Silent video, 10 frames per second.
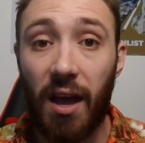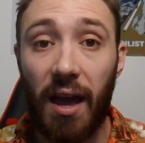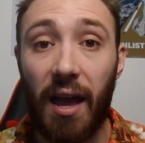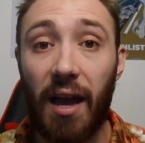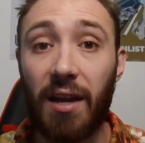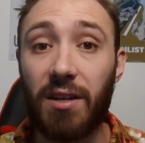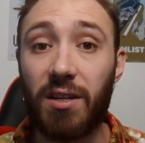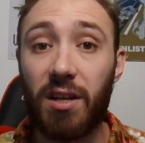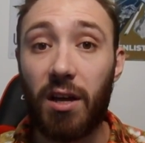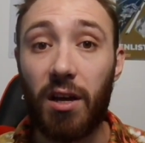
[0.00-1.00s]
and
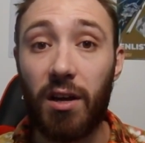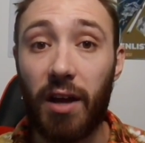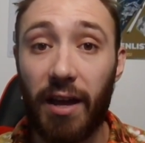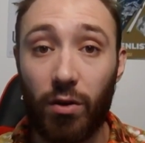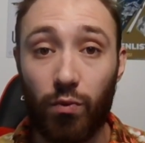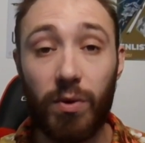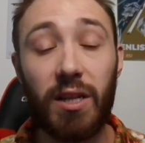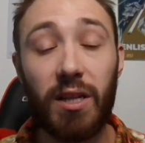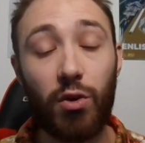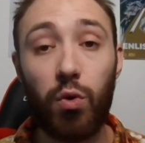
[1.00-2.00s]
a
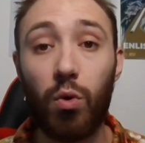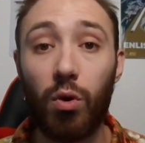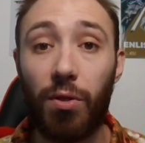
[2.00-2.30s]
really cool